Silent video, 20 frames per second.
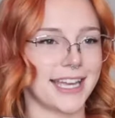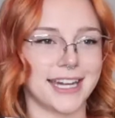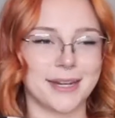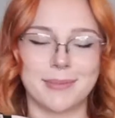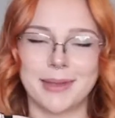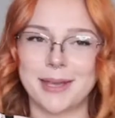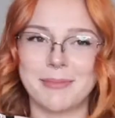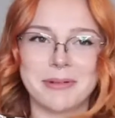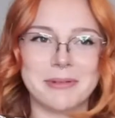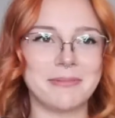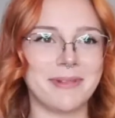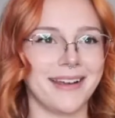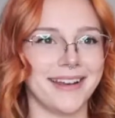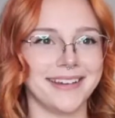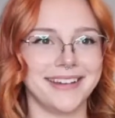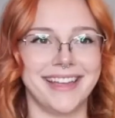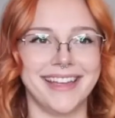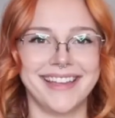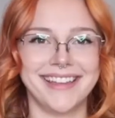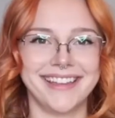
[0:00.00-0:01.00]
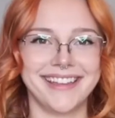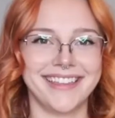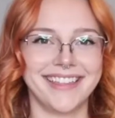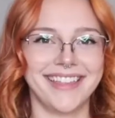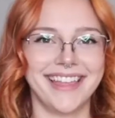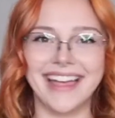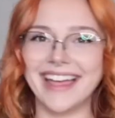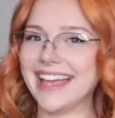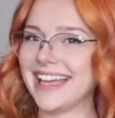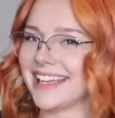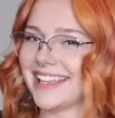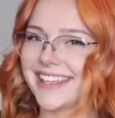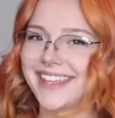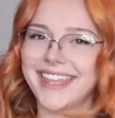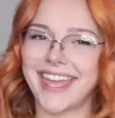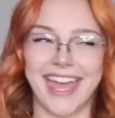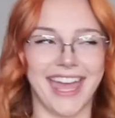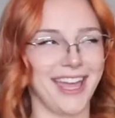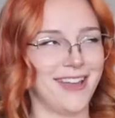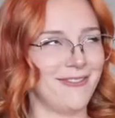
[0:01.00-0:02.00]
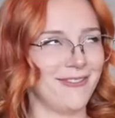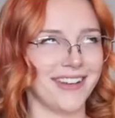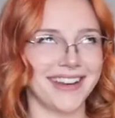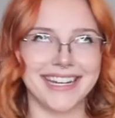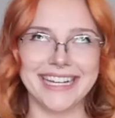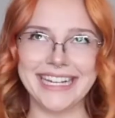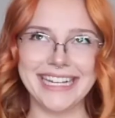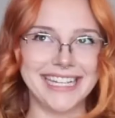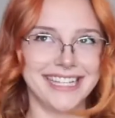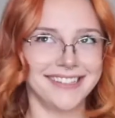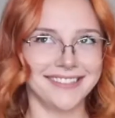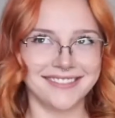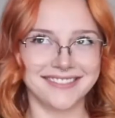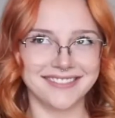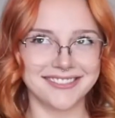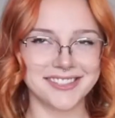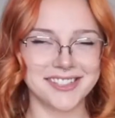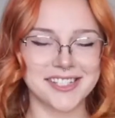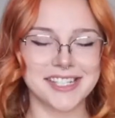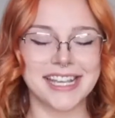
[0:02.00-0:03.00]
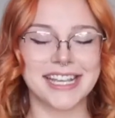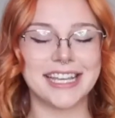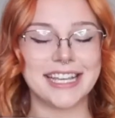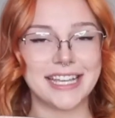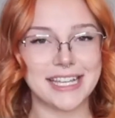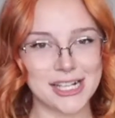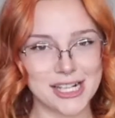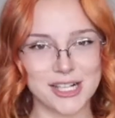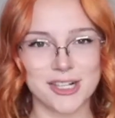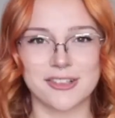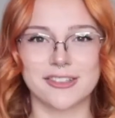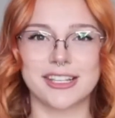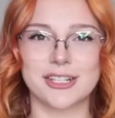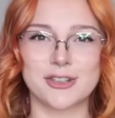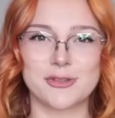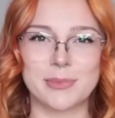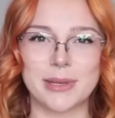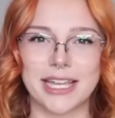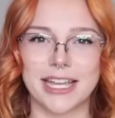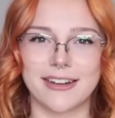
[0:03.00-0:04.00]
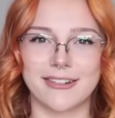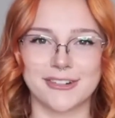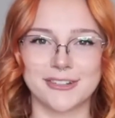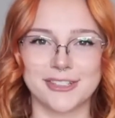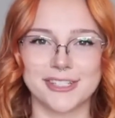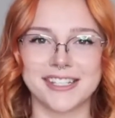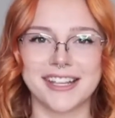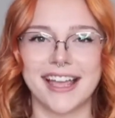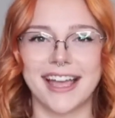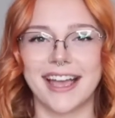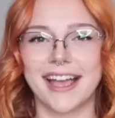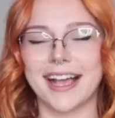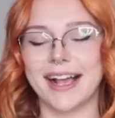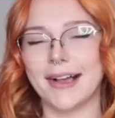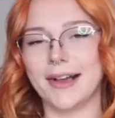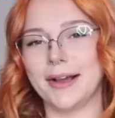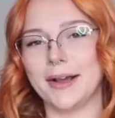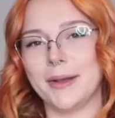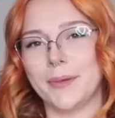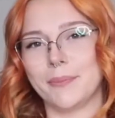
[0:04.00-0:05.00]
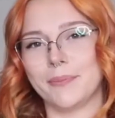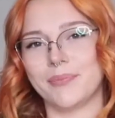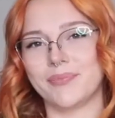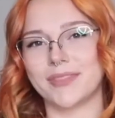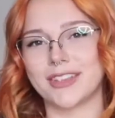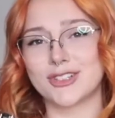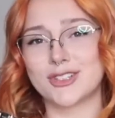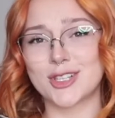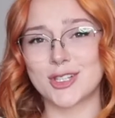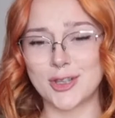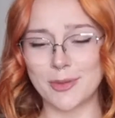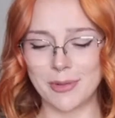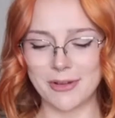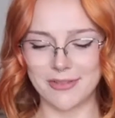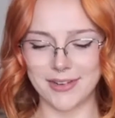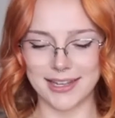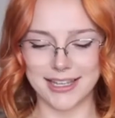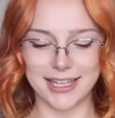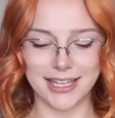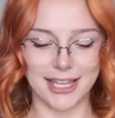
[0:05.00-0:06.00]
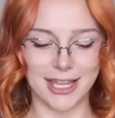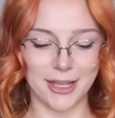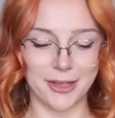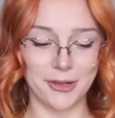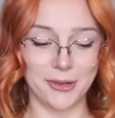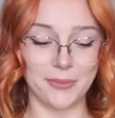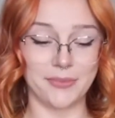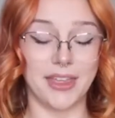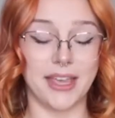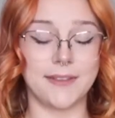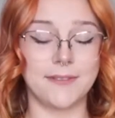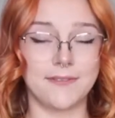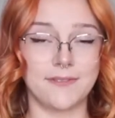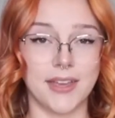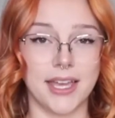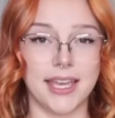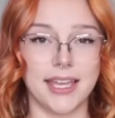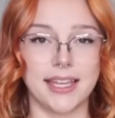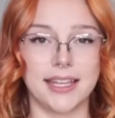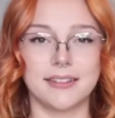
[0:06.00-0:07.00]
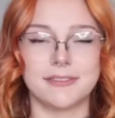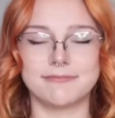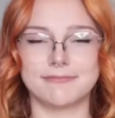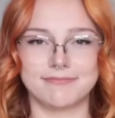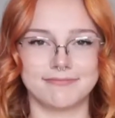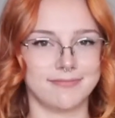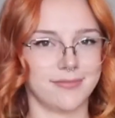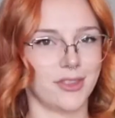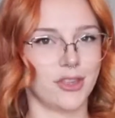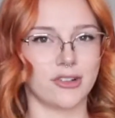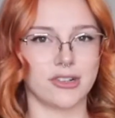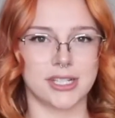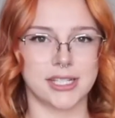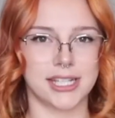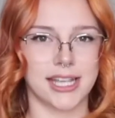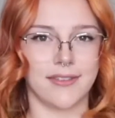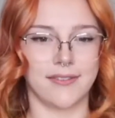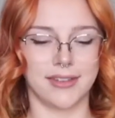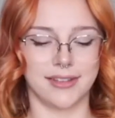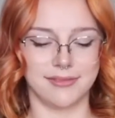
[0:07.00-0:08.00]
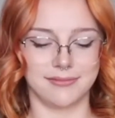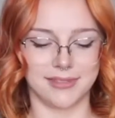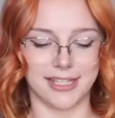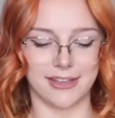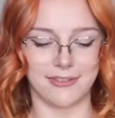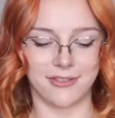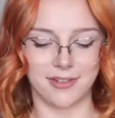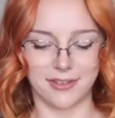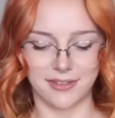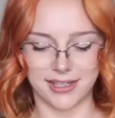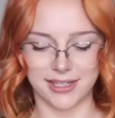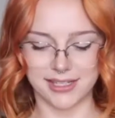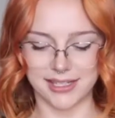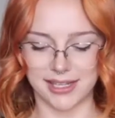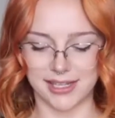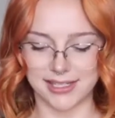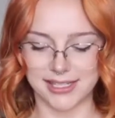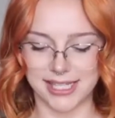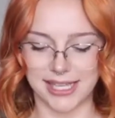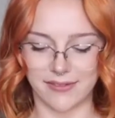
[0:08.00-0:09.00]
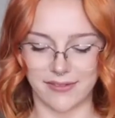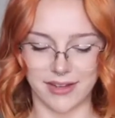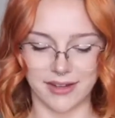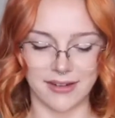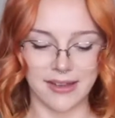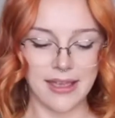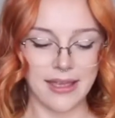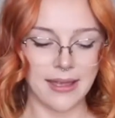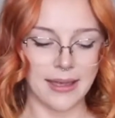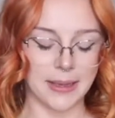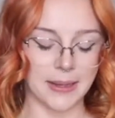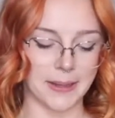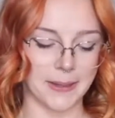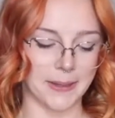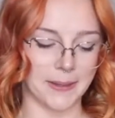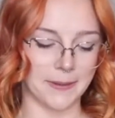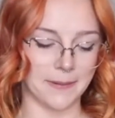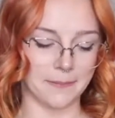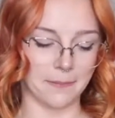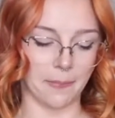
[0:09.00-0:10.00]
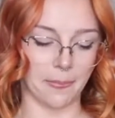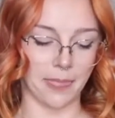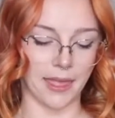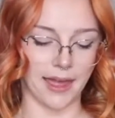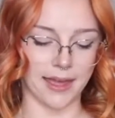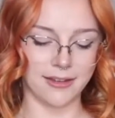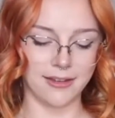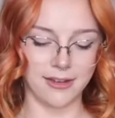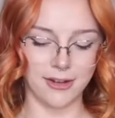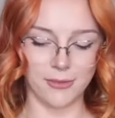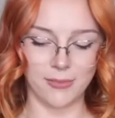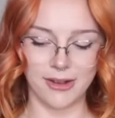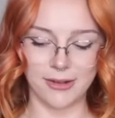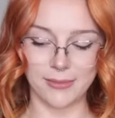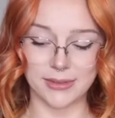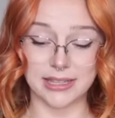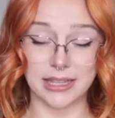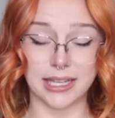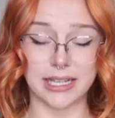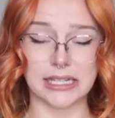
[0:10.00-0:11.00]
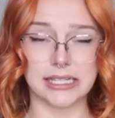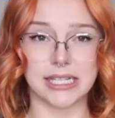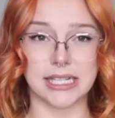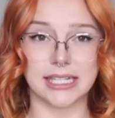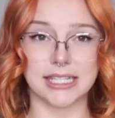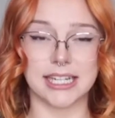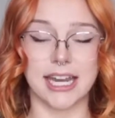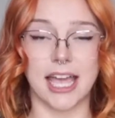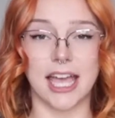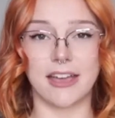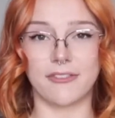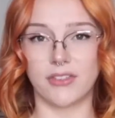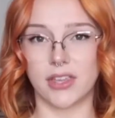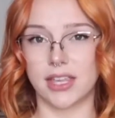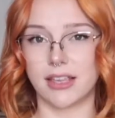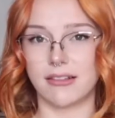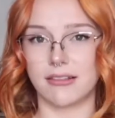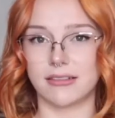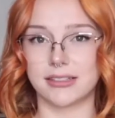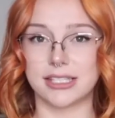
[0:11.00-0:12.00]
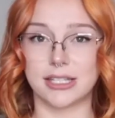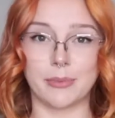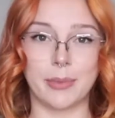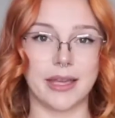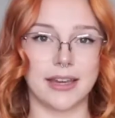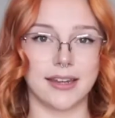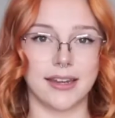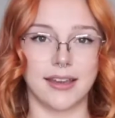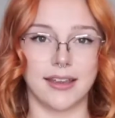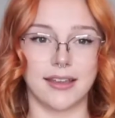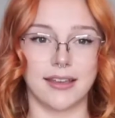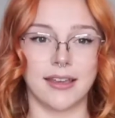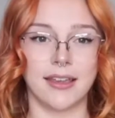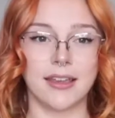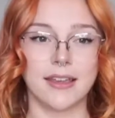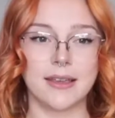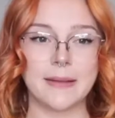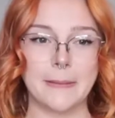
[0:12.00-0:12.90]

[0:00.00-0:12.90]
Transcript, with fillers: got to be able to run cane running heels. So these are beginners. Um super freaking cute. They fit. They're seven, definitely size seven. um I could have went with like a six and a half heels, depending